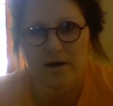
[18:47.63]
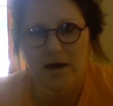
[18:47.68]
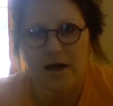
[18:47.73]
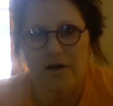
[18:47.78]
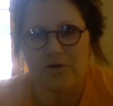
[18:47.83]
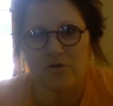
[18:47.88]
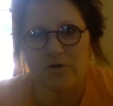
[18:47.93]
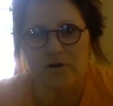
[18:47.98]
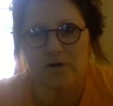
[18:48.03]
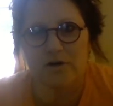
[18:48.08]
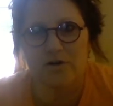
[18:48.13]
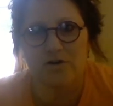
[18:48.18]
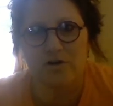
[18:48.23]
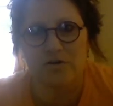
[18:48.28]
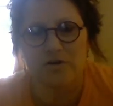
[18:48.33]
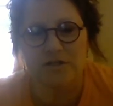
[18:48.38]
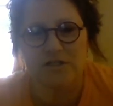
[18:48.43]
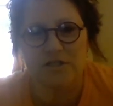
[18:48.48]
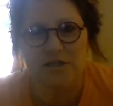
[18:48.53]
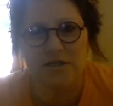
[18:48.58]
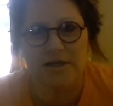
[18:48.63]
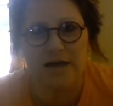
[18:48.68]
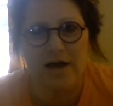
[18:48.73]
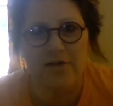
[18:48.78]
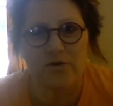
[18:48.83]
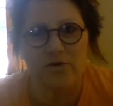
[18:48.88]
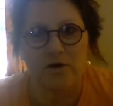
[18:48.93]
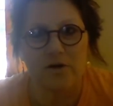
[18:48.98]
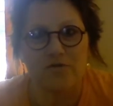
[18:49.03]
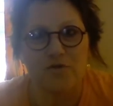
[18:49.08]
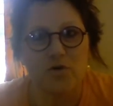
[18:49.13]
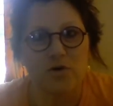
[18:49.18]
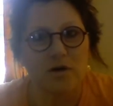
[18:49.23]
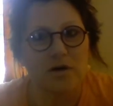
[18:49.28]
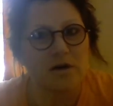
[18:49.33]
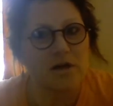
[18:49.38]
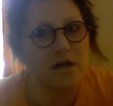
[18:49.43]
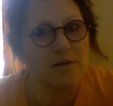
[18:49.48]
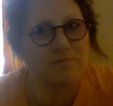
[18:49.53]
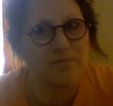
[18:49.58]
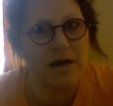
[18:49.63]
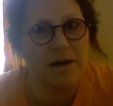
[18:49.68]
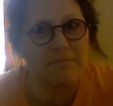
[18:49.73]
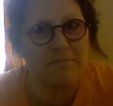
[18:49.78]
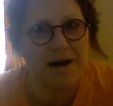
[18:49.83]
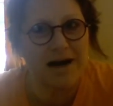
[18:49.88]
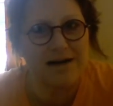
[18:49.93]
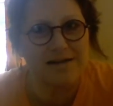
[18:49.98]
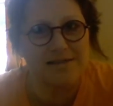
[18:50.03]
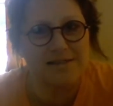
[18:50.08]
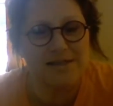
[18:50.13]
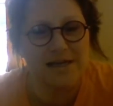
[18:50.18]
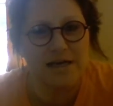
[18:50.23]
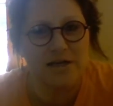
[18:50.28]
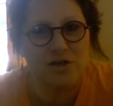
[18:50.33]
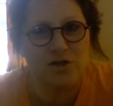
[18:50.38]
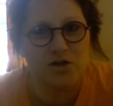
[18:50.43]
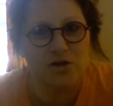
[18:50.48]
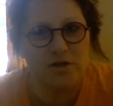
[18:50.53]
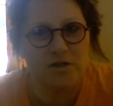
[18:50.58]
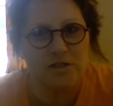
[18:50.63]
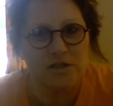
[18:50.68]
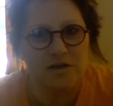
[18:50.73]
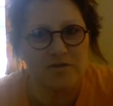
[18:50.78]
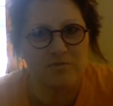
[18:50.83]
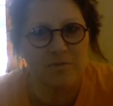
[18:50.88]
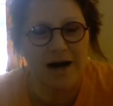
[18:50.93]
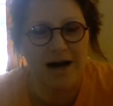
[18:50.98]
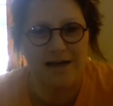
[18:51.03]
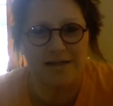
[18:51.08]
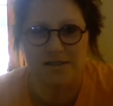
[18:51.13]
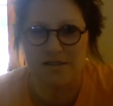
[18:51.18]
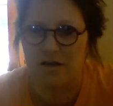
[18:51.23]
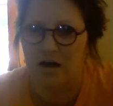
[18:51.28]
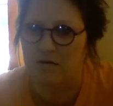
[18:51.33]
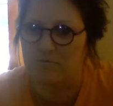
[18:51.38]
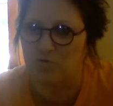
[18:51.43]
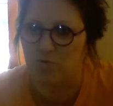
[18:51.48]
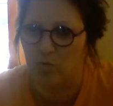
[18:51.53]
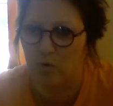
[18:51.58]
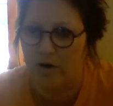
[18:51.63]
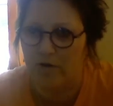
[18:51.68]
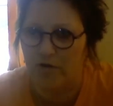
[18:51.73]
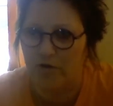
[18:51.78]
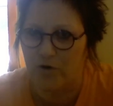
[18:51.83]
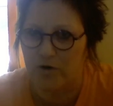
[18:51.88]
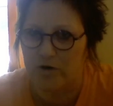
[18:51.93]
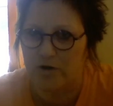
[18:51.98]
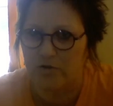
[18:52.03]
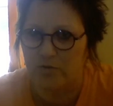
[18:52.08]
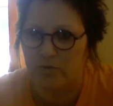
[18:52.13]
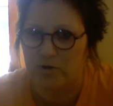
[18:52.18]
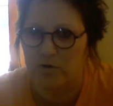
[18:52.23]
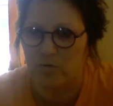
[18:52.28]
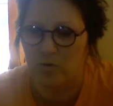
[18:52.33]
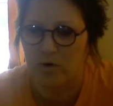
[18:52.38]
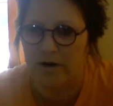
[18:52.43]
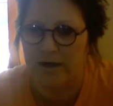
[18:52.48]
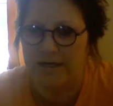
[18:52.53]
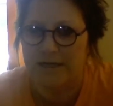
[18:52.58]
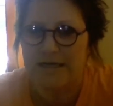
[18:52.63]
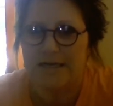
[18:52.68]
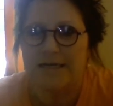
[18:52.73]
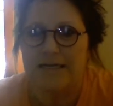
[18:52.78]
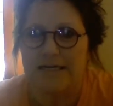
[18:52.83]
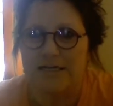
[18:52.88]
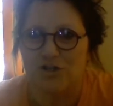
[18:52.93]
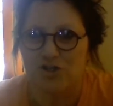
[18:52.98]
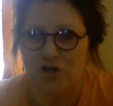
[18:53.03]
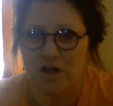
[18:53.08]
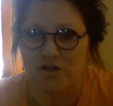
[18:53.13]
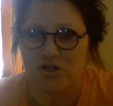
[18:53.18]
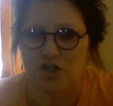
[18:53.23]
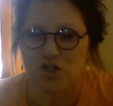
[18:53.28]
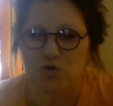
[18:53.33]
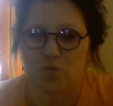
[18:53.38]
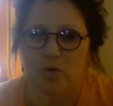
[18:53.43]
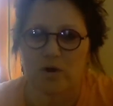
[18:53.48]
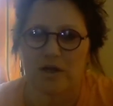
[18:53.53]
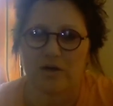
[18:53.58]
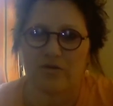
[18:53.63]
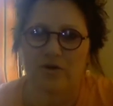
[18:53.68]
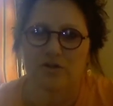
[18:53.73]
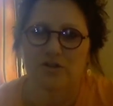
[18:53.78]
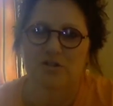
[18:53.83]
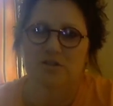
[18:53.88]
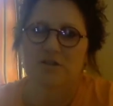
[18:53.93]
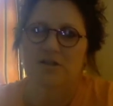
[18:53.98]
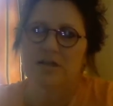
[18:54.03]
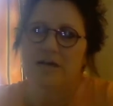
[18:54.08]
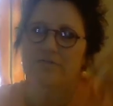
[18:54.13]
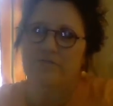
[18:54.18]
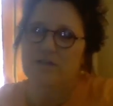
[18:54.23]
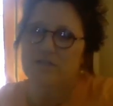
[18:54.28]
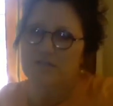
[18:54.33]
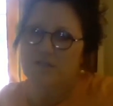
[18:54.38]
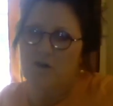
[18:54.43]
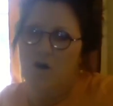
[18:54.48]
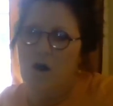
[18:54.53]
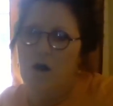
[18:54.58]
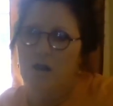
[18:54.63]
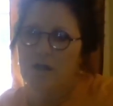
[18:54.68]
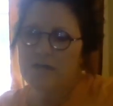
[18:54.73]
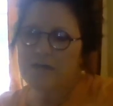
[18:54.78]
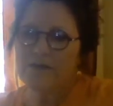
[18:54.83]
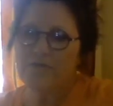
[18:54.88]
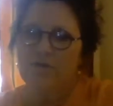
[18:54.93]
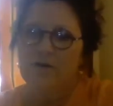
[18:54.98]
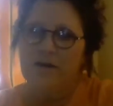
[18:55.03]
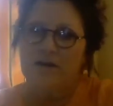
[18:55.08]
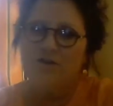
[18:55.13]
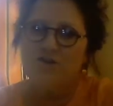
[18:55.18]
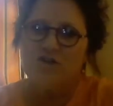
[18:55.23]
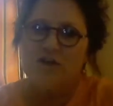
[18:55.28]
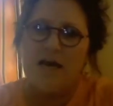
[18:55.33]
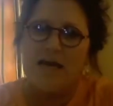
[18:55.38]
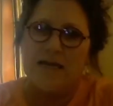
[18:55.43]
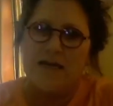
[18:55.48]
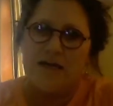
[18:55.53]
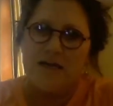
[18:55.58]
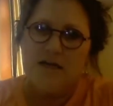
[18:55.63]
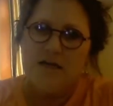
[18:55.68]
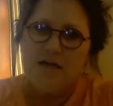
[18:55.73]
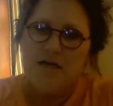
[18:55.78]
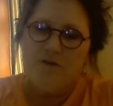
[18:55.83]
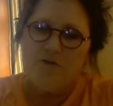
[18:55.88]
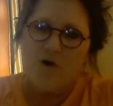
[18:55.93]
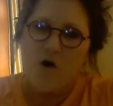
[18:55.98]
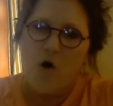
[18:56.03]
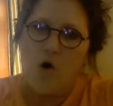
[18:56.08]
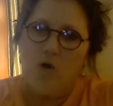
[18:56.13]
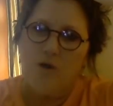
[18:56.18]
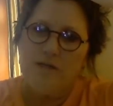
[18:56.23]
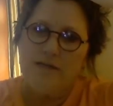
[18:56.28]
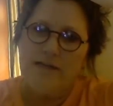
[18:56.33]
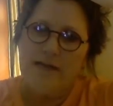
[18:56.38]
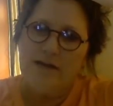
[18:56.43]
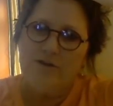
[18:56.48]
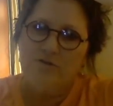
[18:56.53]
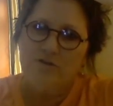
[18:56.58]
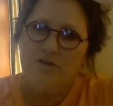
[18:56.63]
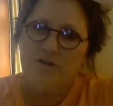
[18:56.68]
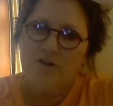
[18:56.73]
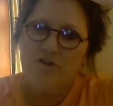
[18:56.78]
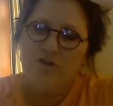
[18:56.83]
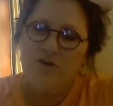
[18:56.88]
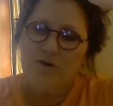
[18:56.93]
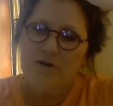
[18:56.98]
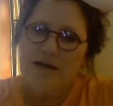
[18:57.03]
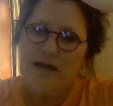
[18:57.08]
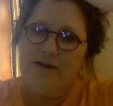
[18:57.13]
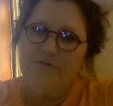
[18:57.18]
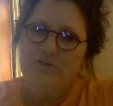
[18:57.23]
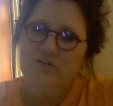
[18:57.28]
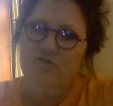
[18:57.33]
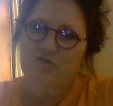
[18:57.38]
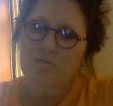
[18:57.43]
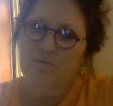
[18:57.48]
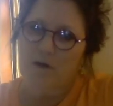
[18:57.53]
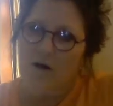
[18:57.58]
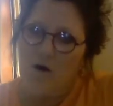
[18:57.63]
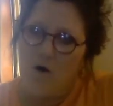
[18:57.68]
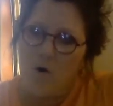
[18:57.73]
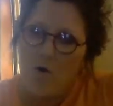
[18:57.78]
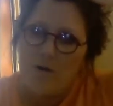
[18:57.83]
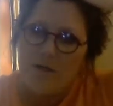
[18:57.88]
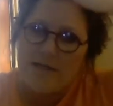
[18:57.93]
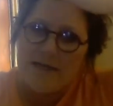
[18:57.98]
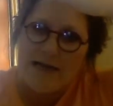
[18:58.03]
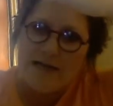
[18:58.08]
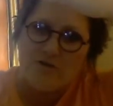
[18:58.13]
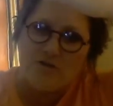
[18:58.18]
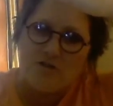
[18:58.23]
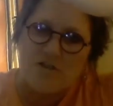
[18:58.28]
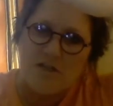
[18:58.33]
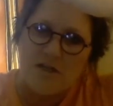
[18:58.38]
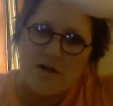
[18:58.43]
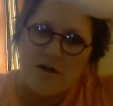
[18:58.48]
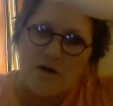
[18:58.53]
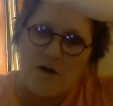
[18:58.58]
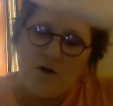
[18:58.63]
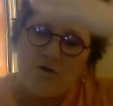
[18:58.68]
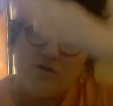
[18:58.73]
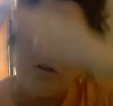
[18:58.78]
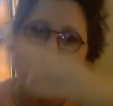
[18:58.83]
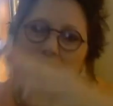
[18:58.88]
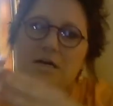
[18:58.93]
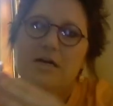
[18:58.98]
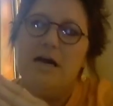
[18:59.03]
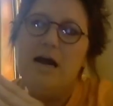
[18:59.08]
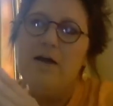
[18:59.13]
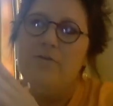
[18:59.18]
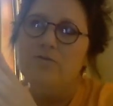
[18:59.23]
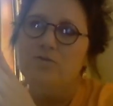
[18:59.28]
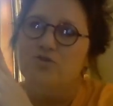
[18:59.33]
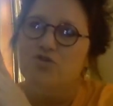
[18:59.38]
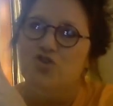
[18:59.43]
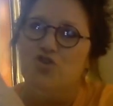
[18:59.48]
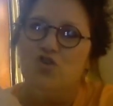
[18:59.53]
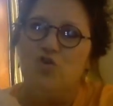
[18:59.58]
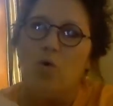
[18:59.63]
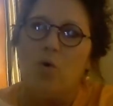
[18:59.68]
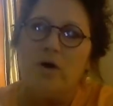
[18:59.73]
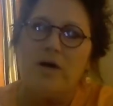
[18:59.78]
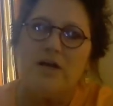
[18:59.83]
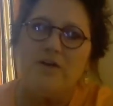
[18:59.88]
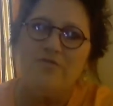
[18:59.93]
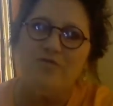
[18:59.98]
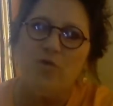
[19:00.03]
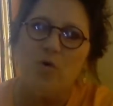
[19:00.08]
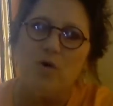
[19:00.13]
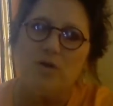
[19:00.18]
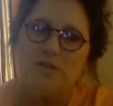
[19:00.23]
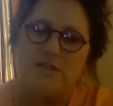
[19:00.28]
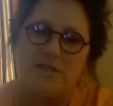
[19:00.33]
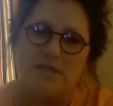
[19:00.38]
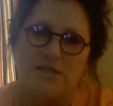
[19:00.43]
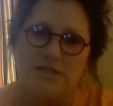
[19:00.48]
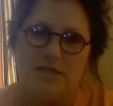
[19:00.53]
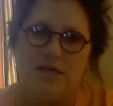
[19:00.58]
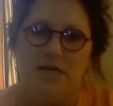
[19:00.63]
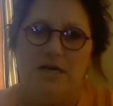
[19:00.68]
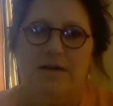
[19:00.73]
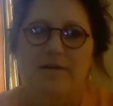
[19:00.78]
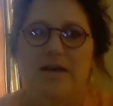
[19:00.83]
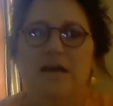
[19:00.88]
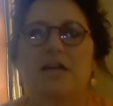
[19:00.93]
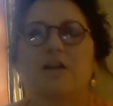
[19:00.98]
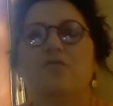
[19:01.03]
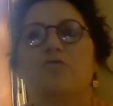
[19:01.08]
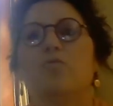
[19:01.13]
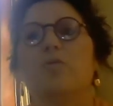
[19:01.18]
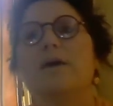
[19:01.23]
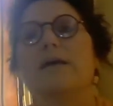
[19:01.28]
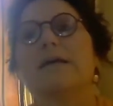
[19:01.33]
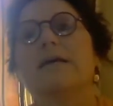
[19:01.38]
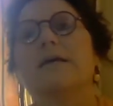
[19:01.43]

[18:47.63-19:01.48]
And you're going to do this together. And if you can keep that mindset, unity of mind, Psalms 133, 1 and Judges 20, verses 11, he's calling in the angelic, the holy angels in the third heavens from the holy angels in the earth, and they're joining forces. And if we